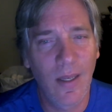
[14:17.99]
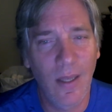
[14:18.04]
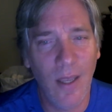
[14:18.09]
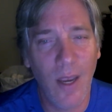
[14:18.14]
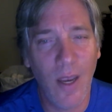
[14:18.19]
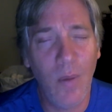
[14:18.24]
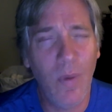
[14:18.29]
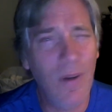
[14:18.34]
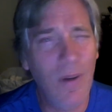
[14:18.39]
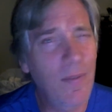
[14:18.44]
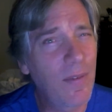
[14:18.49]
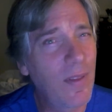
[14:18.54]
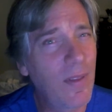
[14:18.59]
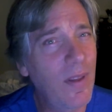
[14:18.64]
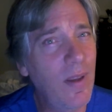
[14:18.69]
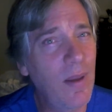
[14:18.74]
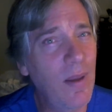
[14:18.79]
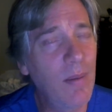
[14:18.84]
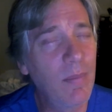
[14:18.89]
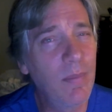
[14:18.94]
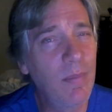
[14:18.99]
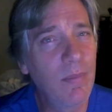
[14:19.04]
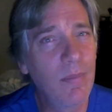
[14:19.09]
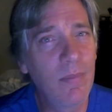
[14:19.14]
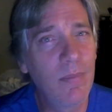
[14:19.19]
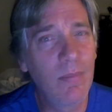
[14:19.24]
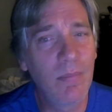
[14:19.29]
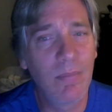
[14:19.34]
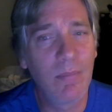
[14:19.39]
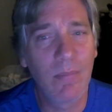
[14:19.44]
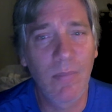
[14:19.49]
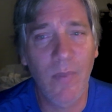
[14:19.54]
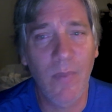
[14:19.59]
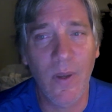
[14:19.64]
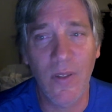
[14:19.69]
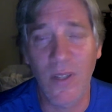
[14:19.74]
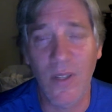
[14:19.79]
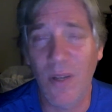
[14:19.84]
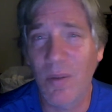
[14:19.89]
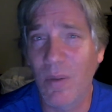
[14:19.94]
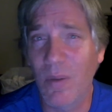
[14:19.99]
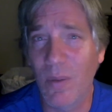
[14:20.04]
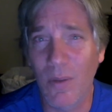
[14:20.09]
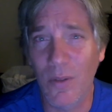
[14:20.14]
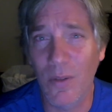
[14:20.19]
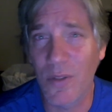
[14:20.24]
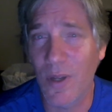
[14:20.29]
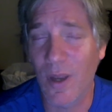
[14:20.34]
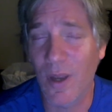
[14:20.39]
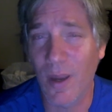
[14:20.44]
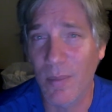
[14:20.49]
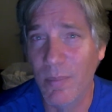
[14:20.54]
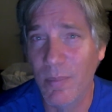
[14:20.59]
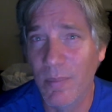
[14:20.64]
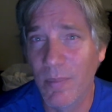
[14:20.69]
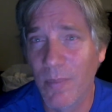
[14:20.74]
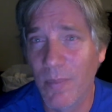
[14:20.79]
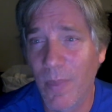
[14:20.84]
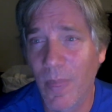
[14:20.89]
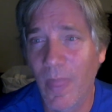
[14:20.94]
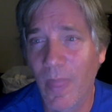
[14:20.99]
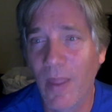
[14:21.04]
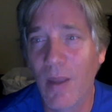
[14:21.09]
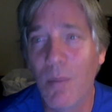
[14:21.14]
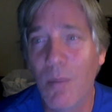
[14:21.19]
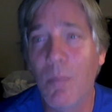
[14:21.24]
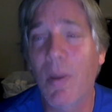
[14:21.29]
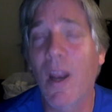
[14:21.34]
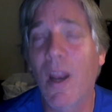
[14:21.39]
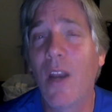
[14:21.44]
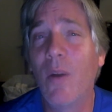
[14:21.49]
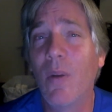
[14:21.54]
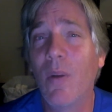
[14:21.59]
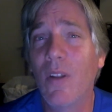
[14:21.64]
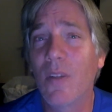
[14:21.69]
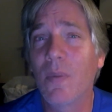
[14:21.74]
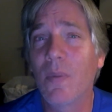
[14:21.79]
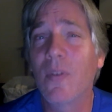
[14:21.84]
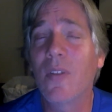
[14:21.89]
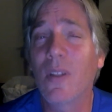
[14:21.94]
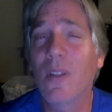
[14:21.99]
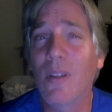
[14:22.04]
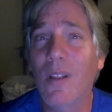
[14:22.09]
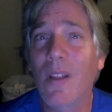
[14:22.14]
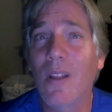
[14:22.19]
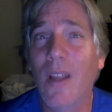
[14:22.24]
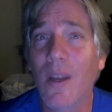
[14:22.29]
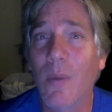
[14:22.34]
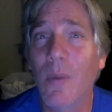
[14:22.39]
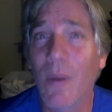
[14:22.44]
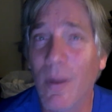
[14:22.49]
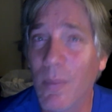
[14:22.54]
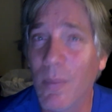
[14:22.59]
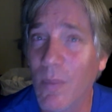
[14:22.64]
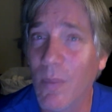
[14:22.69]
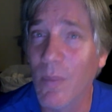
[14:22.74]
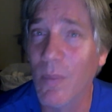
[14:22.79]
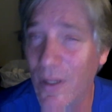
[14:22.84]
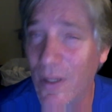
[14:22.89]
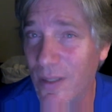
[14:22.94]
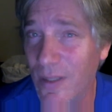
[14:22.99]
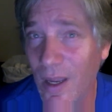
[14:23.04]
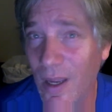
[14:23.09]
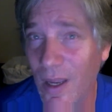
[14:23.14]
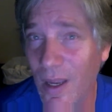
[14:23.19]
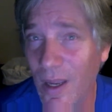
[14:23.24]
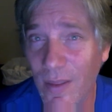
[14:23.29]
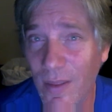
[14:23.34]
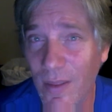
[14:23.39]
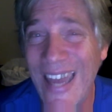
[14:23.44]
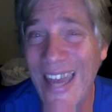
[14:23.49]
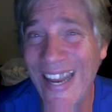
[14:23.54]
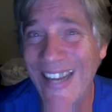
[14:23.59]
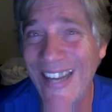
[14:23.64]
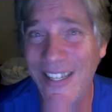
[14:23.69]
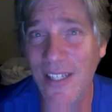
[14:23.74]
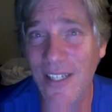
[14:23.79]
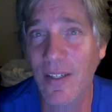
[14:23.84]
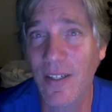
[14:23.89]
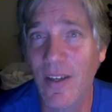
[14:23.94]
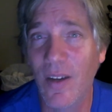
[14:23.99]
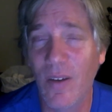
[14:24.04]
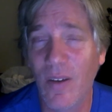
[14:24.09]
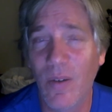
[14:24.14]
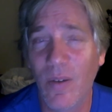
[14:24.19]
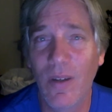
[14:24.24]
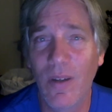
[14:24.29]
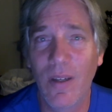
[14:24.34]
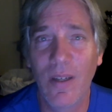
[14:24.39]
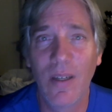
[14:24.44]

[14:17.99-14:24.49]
I worked for them because I don't know their job, but I know what it's supposed to look like when it's done. That I did know.